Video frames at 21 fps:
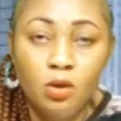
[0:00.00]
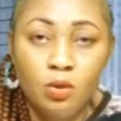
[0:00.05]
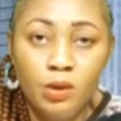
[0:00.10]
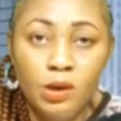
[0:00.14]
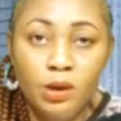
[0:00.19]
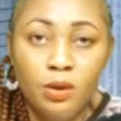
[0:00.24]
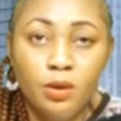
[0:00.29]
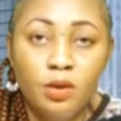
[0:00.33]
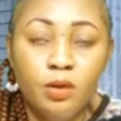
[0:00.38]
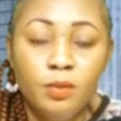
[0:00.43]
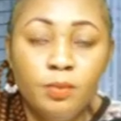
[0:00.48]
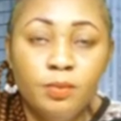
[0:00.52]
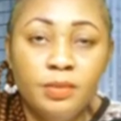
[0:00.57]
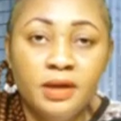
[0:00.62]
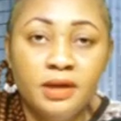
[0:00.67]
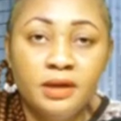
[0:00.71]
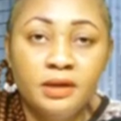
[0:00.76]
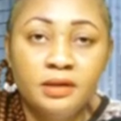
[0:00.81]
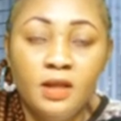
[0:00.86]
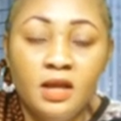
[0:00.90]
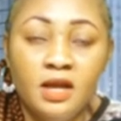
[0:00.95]
Welcome
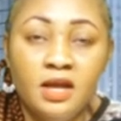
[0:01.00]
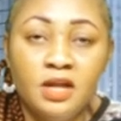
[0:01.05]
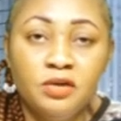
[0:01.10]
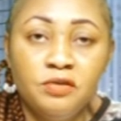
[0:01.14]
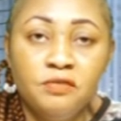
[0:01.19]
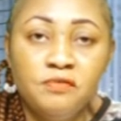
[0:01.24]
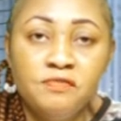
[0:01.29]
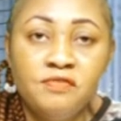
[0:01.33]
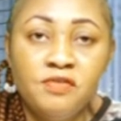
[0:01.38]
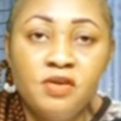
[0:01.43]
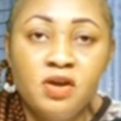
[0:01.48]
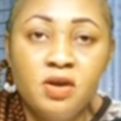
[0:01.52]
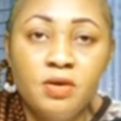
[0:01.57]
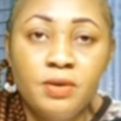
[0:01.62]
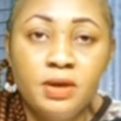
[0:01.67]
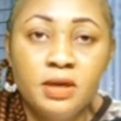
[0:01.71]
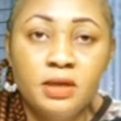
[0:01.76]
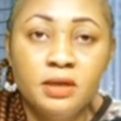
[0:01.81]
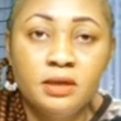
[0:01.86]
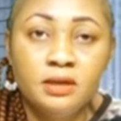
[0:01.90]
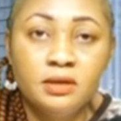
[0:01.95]
back. And on
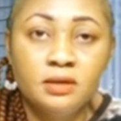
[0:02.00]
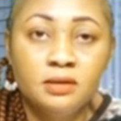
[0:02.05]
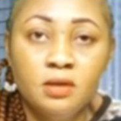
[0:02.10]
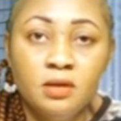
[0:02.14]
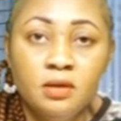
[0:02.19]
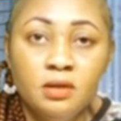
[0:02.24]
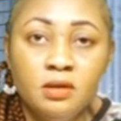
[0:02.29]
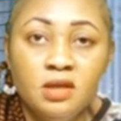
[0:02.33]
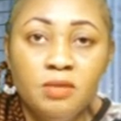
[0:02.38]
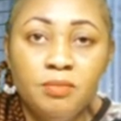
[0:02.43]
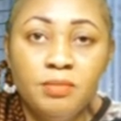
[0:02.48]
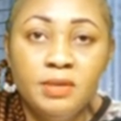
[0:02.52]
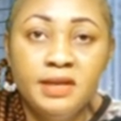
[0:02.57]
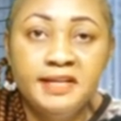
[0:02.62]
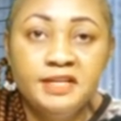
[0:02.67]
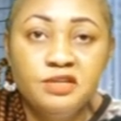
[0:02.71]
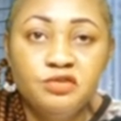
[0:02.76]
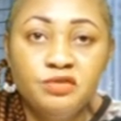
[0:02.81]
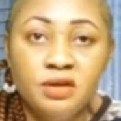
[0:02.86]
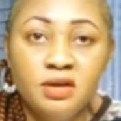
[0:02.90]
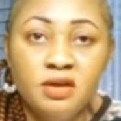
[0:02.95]
foreign, the
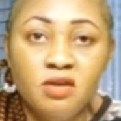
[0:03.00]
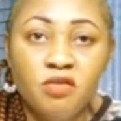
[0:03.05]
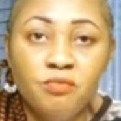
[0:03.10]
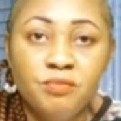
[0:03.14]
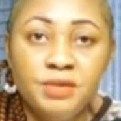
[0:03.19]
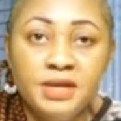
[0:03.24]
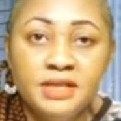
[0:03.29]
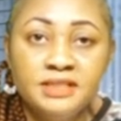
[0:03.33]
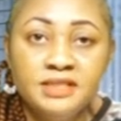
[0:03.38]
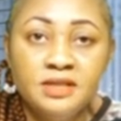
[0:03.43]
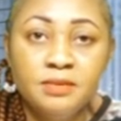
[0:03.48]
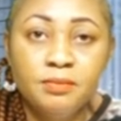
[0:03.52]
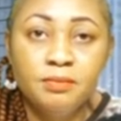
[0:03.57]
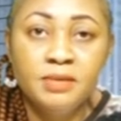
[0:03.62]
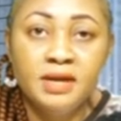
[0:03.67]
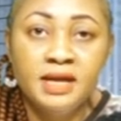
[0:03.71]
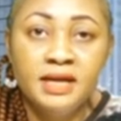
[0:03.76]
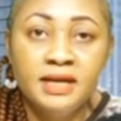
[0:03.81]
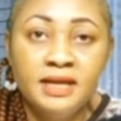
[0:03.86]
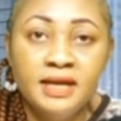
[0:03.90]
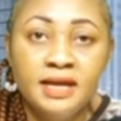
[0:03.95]
military government in
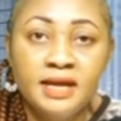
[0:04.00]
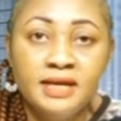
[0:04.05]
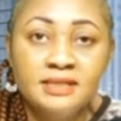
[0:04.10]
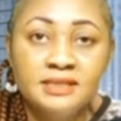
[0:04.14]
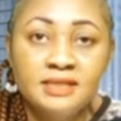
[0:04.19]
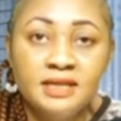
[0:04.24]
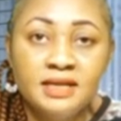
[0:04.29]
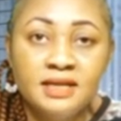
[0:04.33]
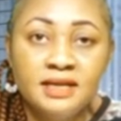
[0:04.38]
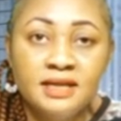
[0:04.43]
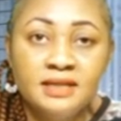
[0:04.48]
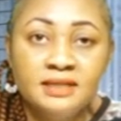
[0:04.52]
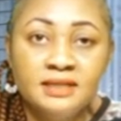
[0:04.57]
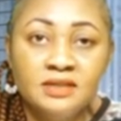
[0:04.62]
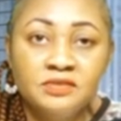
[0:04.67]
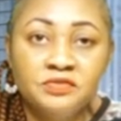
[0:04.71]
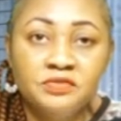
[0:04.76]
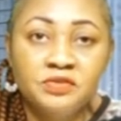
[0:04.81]
Mali has declared that